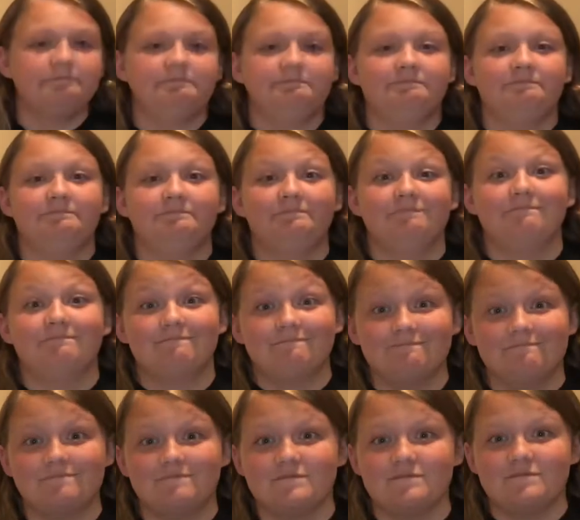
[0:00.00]

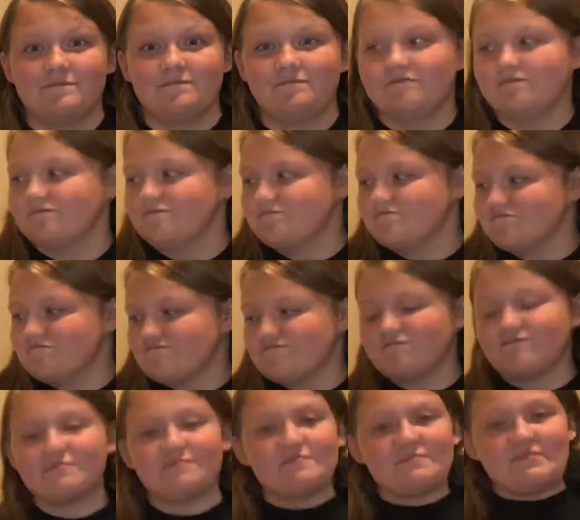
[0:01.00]

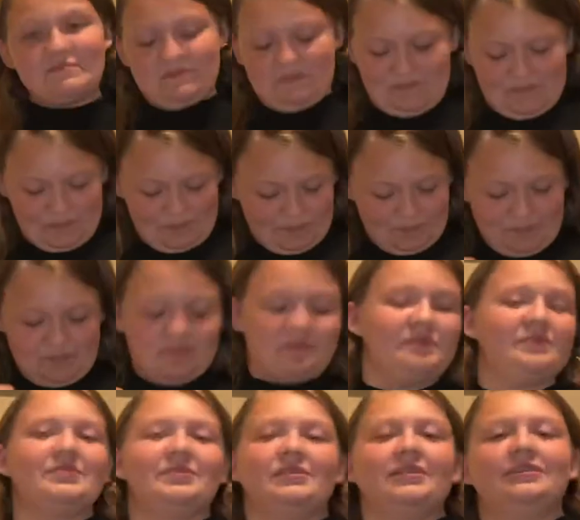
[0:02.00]

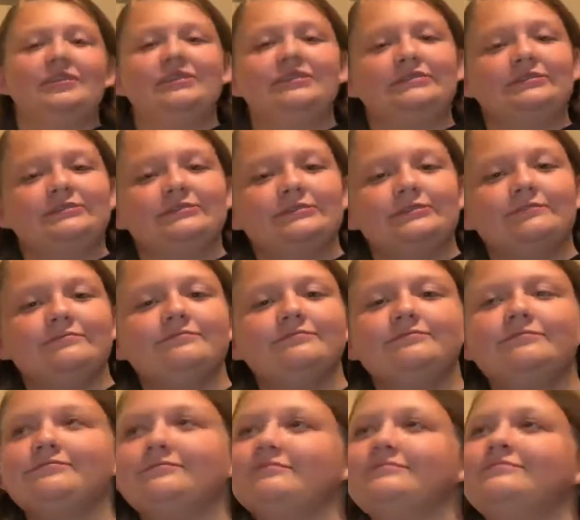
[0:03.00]

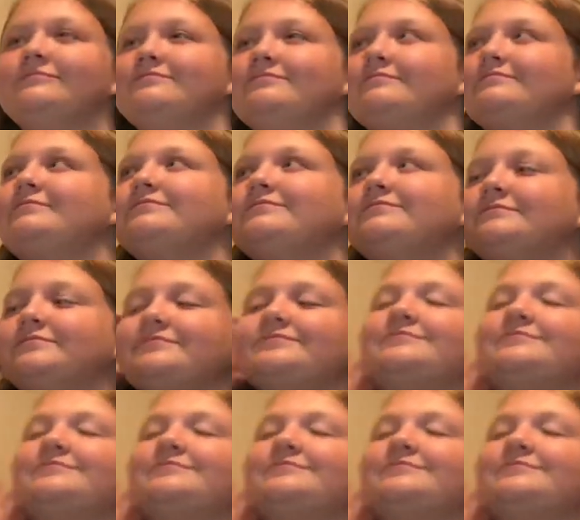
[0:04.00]
This person isn't speaking.